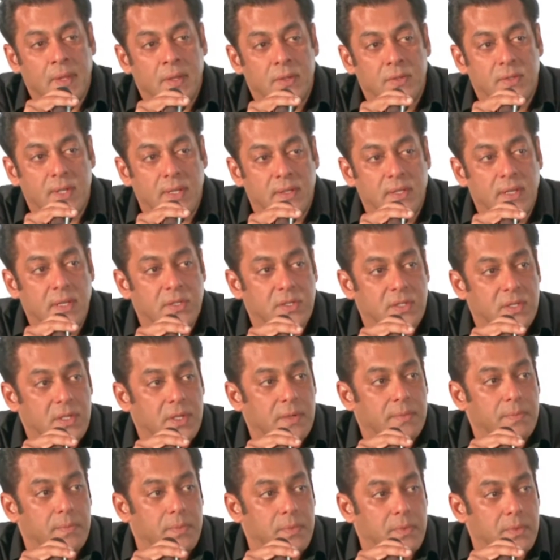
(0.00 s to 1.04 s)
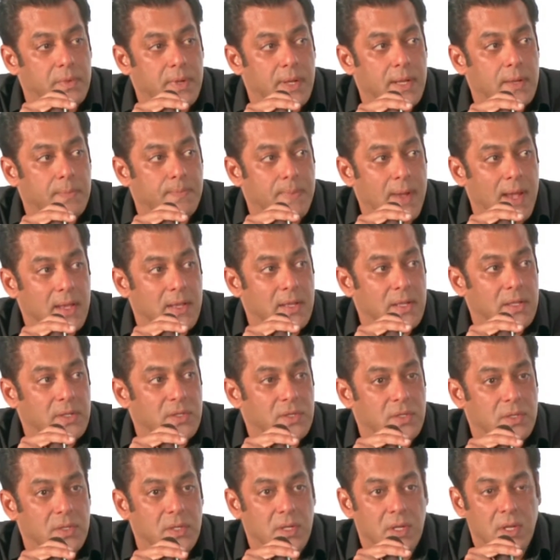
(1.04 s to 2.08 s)
So I think it's a great
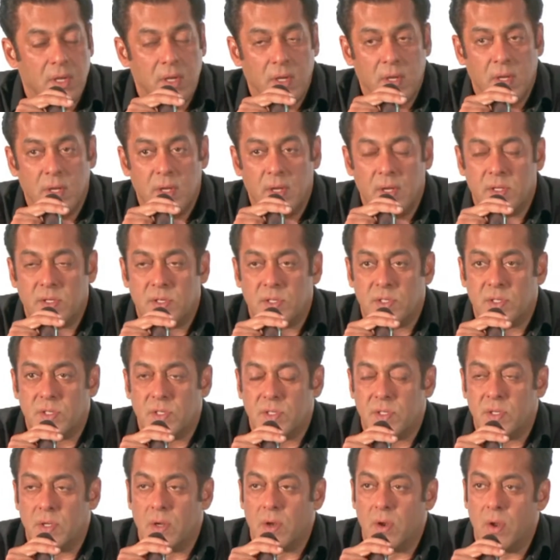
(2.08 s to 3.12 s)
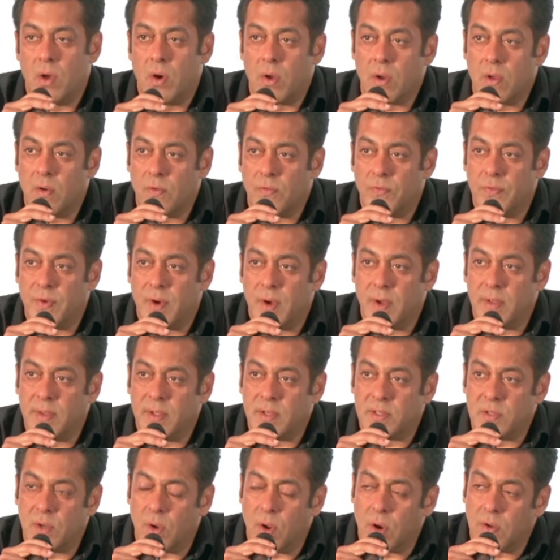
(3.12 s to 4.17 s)
package. It's a lot of,
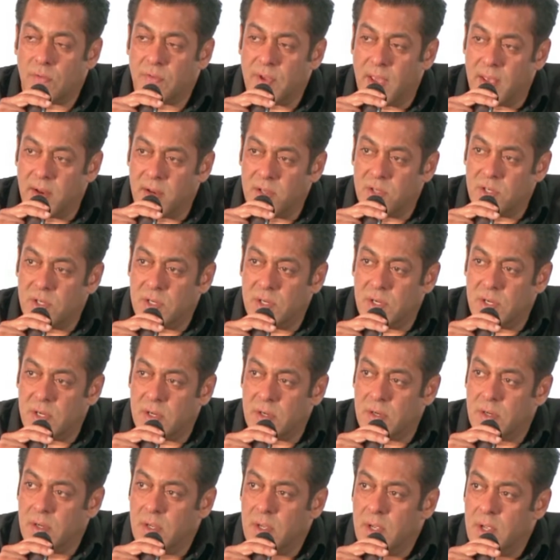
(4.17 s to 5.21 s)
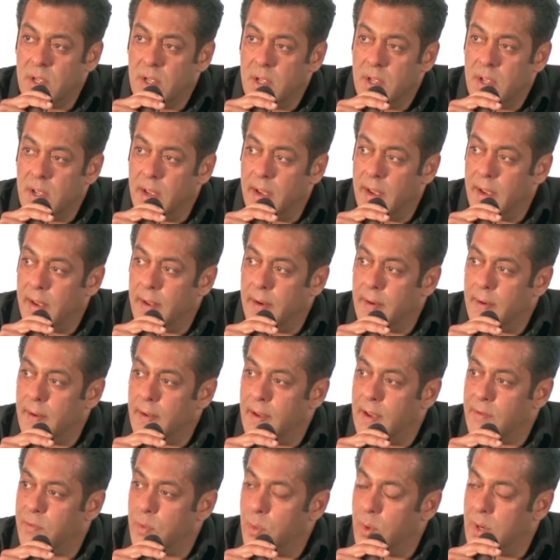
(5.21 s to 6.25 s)
there's a lot of energy here, and
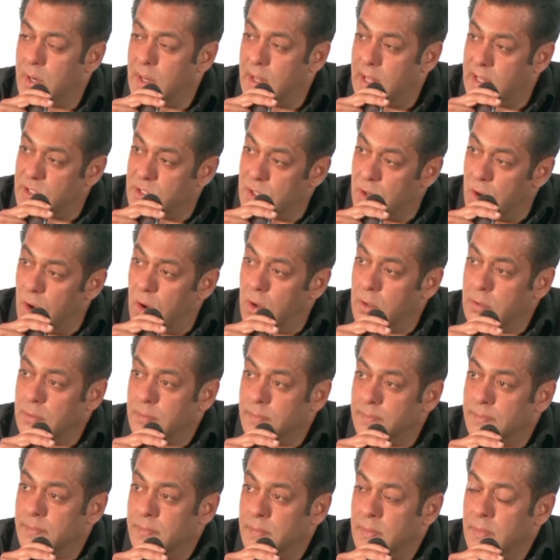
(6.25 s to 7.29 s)
everyone gets along